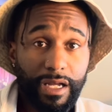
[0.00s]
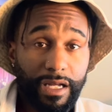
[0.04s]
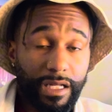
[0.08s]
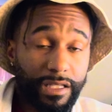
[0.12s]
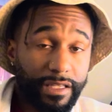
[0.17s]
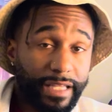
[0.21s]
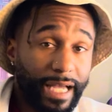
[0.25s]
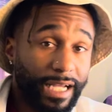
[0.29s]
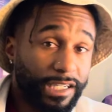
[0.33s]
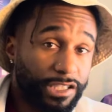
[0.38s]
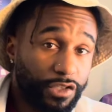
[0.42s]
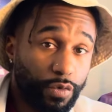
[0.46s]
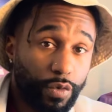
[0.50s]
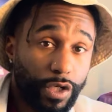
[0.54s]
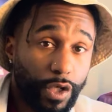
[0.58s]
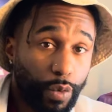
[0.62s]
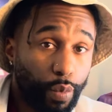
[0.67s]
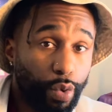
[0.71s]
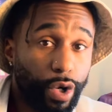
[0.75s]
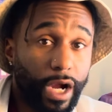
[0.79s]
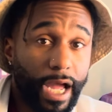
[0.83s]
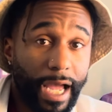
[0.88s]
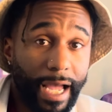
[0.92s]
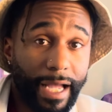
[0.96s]
That's where
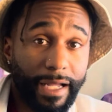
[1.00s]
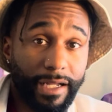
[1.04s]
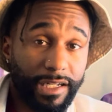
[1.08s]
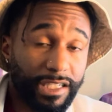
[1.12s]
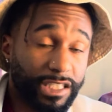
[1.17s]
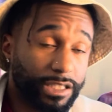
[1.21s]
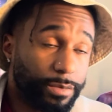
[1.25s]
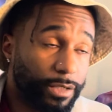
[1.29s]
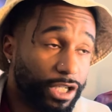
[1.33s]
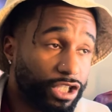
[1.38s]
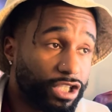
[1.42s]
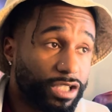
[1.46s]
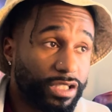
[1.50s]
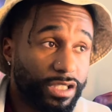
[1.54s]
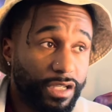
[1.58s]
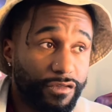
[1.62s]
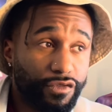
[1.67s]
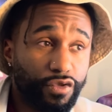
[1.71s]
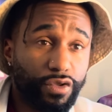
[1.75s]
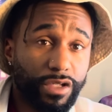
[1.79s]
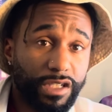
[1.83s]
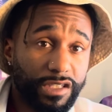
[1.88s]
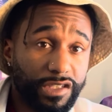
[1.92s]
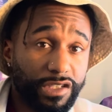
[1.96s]
we're at, especially if
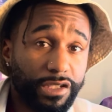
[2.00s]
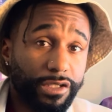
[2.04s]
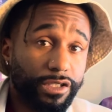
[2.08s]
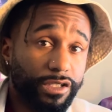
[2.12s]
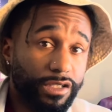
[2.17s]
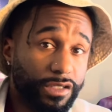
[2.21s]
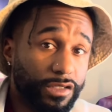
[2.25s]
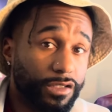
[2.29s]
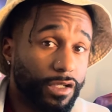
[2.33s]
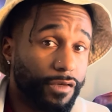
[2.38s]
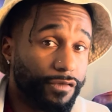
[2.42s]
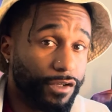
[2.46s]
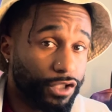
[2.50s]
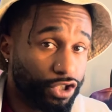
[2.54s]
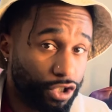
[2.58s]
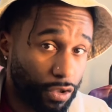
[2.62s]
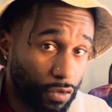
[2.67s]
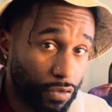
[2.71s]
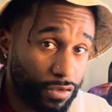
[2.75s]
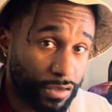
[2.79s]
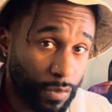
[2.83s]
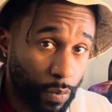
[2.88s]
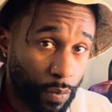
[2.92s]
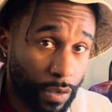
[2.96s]
you consider yourself a
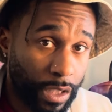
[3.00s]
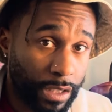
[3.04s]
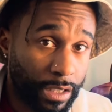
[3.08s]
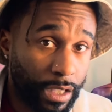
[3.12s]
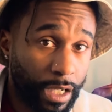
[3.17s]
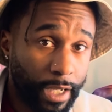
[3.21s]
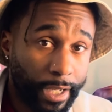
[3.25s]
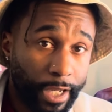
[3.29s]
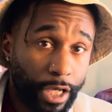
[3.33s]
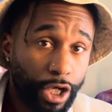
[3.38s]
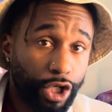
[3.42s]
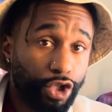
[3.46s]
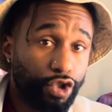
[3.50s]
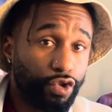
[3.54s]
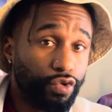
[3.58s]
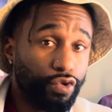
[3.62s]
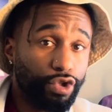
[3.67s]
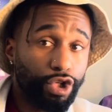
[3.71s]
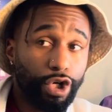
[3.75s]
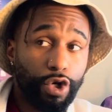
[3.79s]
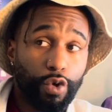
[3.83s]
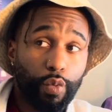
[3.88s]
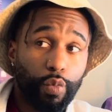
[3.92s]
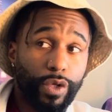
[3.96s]
chosen one. You
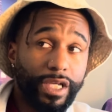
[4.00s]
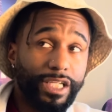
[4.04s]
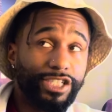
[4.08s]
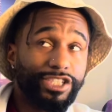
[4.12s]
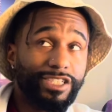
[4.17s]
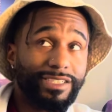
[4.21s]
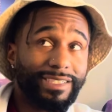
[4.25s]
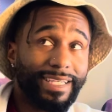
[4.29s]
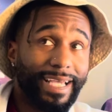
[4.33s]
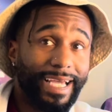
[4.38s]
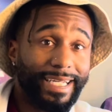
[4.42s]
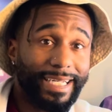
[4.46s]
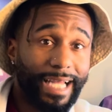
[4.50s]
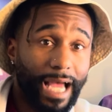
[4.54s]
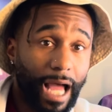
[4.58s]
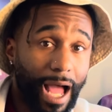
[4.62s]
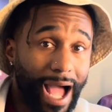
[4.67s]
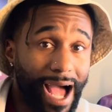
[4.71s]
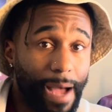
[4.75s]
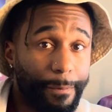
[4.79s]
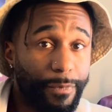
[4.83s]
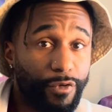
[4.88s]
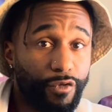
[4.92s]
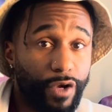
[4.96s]
know, we just cannot
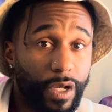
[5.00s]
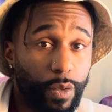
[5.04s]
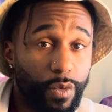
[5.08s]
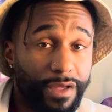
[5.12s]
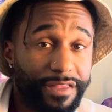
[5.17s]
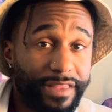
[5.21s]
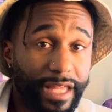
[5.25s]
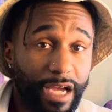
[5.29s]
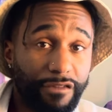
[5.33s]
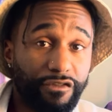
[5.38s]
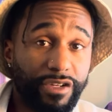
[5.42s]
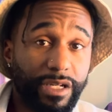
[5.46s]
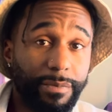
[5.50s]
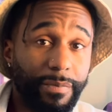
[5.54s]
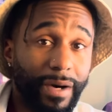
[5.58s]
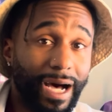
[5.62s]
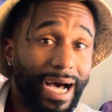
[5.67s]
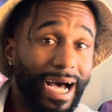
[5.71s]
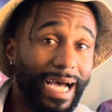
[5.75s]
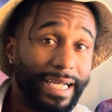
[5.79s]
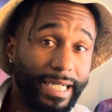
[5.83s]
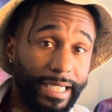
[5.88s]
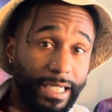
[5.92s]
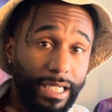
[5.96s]
operate with
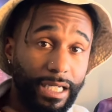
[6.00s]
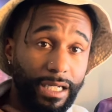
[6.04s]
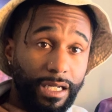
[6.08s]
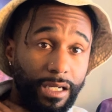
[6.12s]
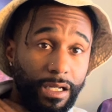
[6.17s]
everybody.